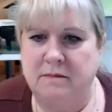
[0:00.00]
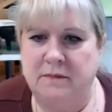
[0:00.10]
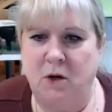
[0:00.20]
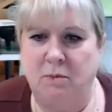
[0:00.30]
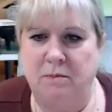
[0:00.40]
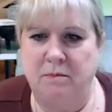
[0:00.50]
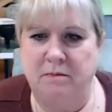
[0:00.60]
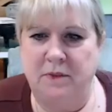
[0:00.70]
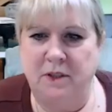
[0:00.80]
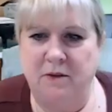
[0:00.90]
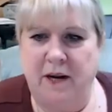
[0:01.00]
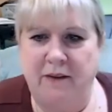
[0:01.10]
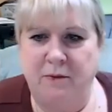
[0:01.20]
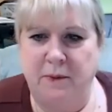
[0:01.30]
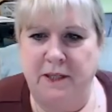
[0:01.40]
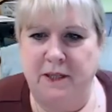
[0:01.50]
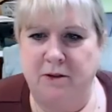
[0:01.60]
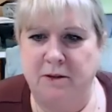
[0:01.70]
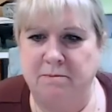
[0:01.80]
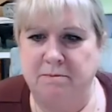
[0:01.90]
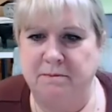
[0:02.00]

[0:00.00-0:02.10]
Nope, you don't have to be in the group.